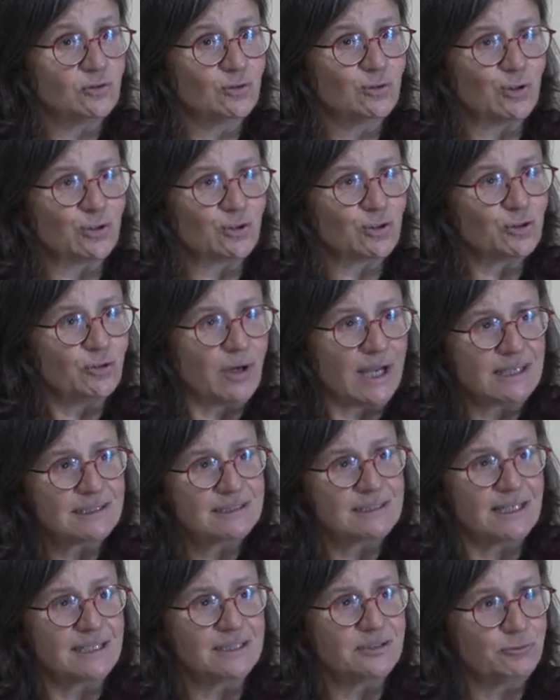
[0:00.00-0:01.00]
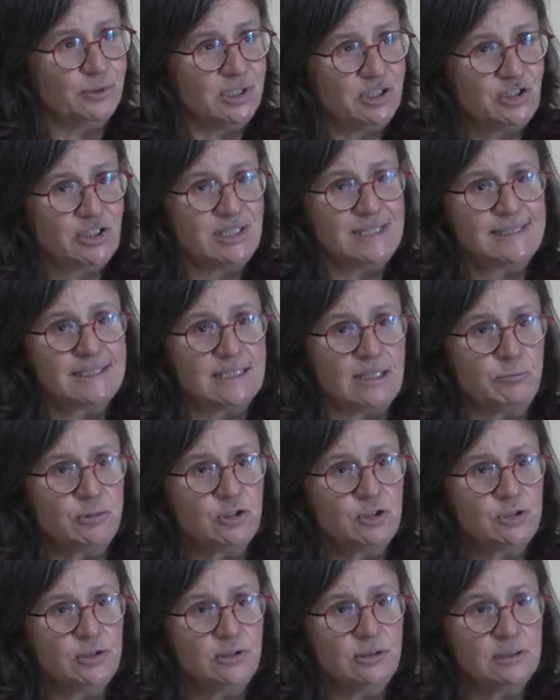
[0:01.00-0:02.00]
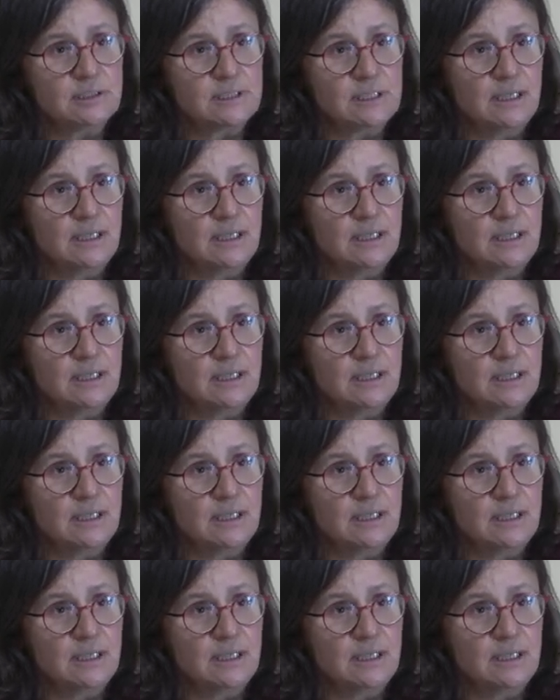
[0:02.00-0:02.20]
to contract and reach this temperature,